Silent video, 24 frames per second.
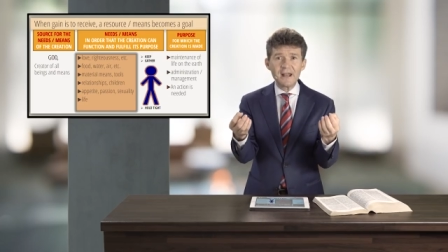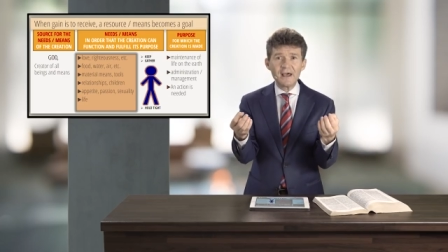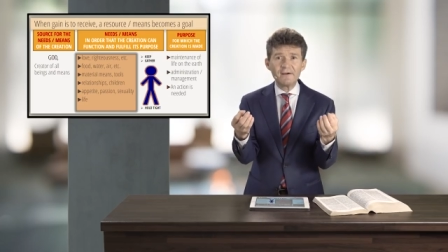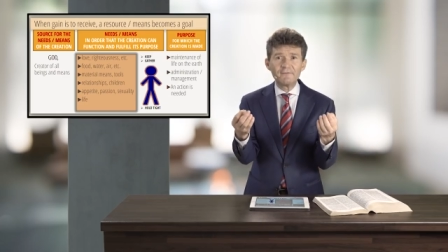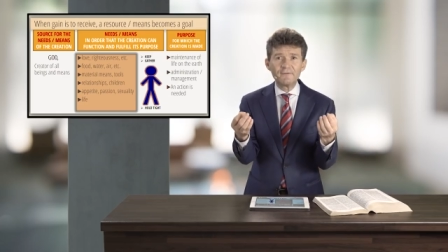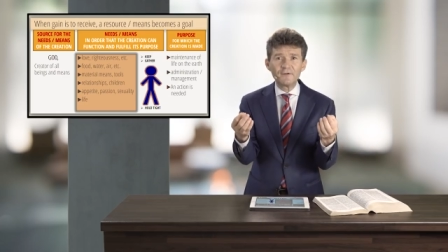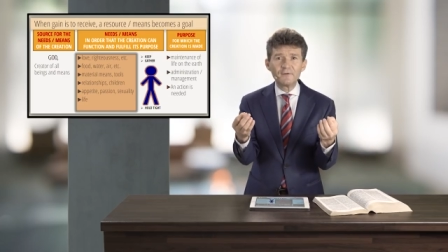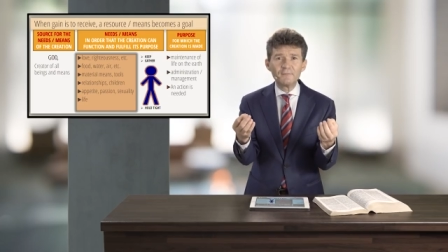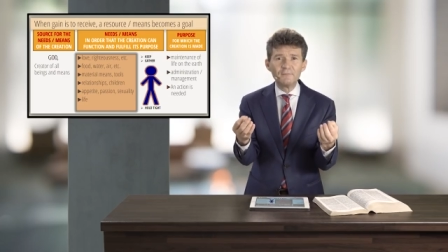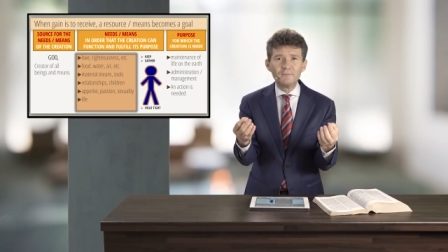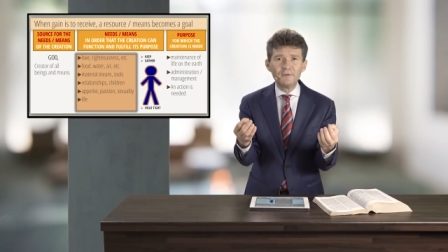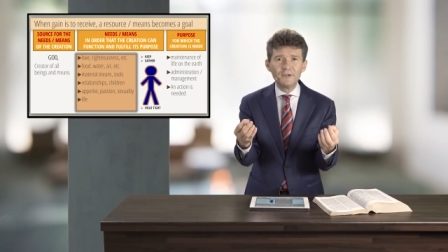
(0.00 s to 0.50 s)

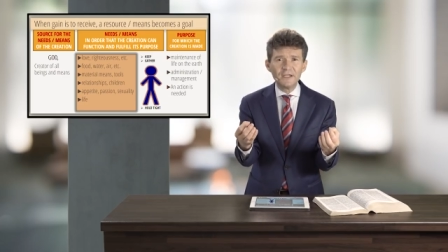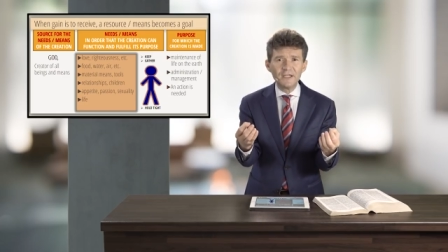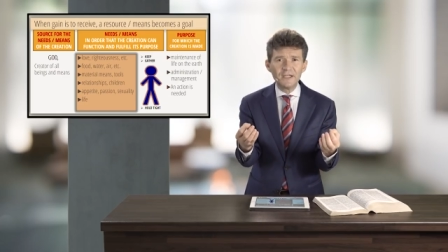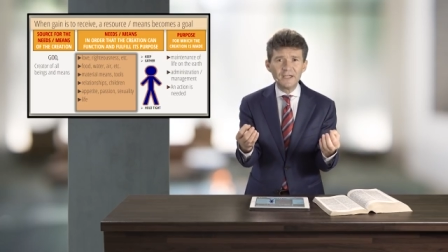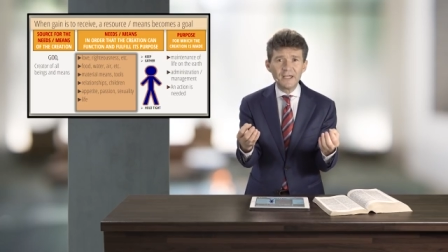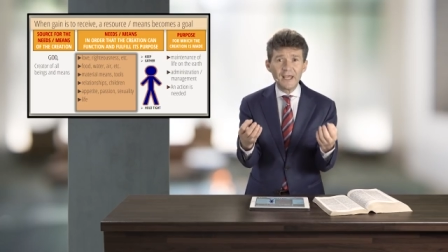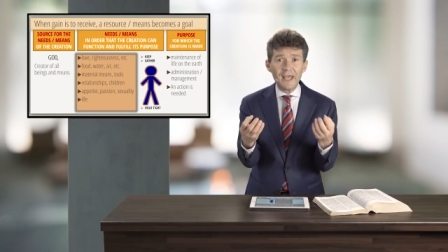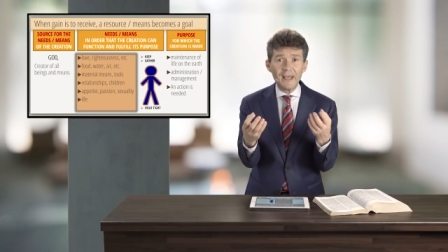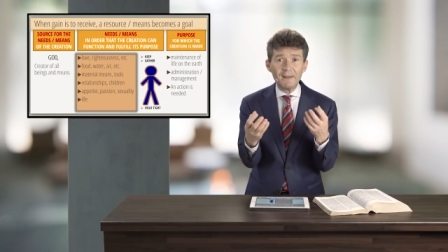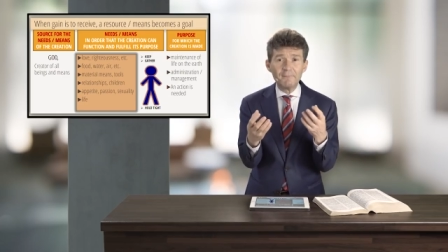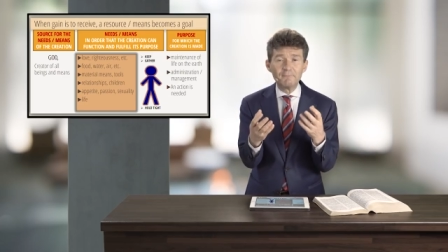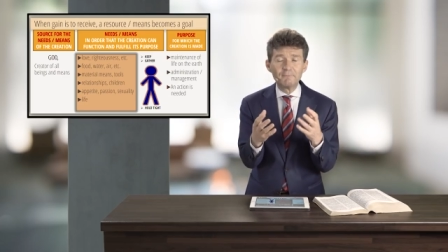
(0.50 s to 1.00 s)
never
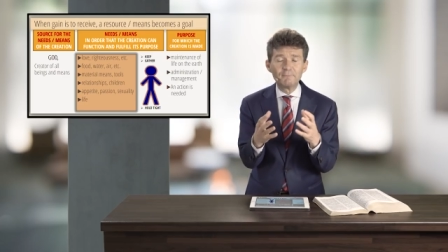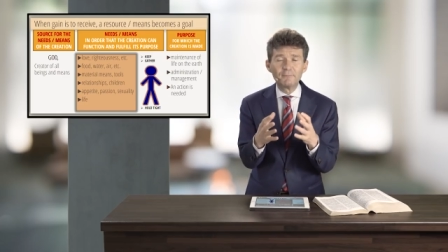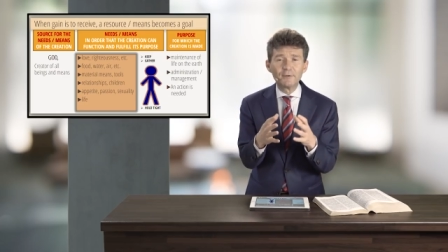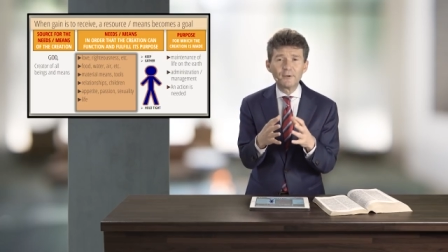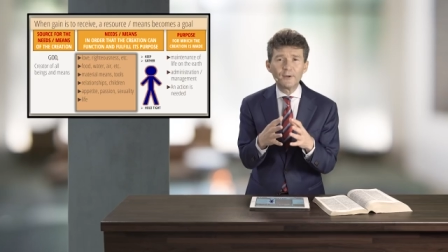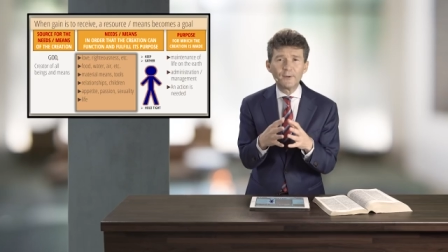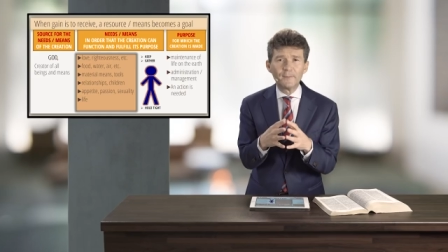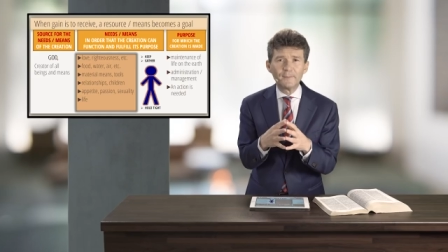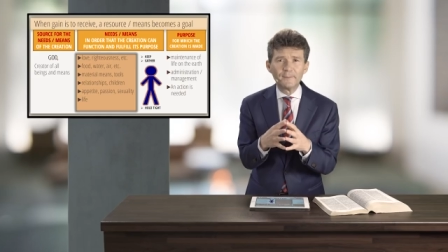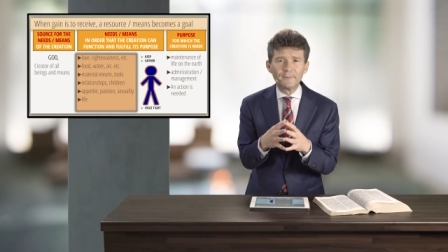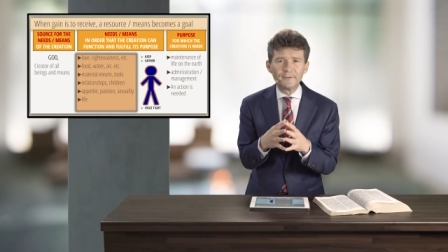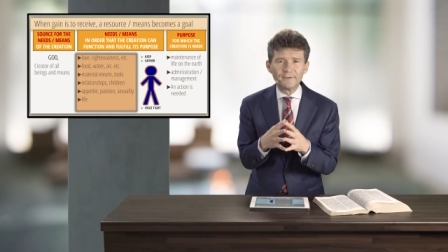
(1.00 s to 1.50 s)
be a
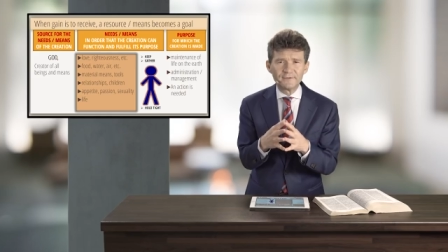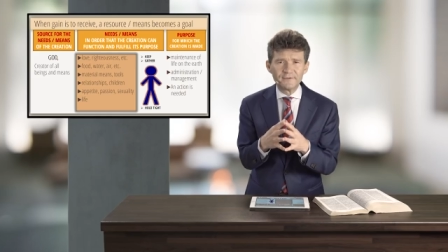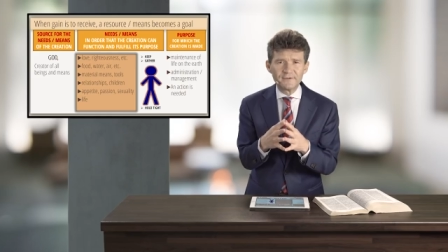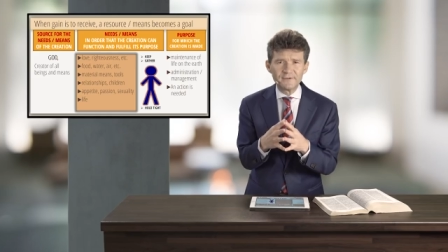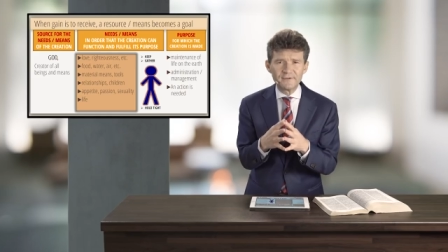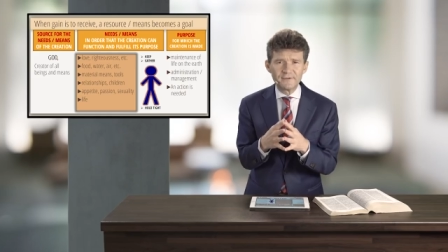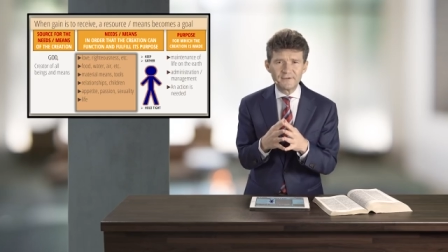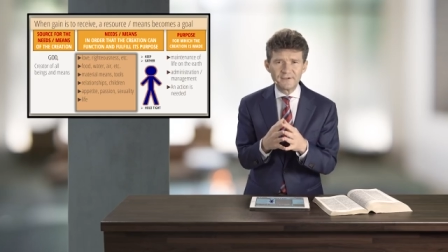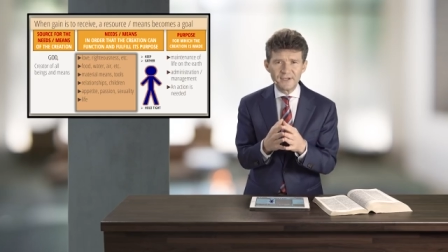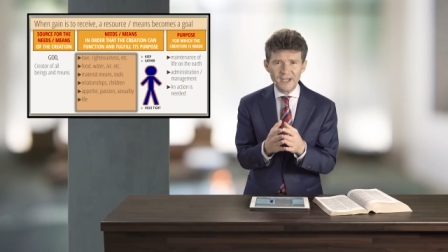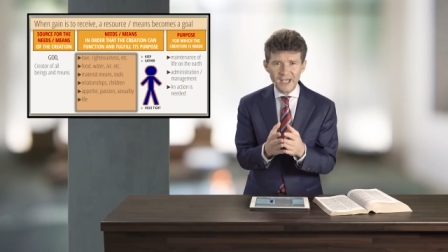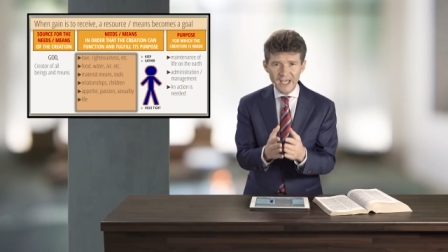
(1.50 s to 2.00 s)

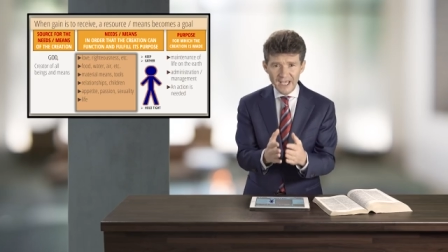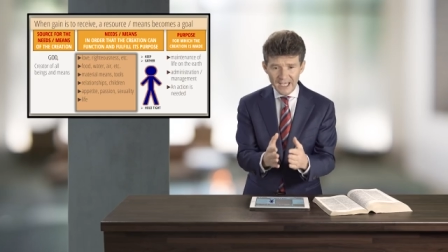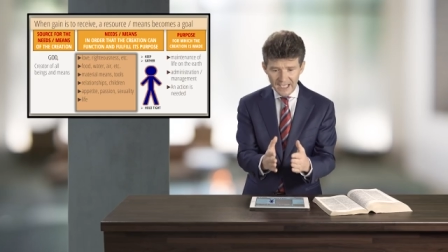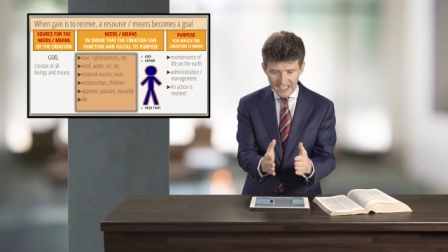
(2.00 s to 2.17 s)
purpose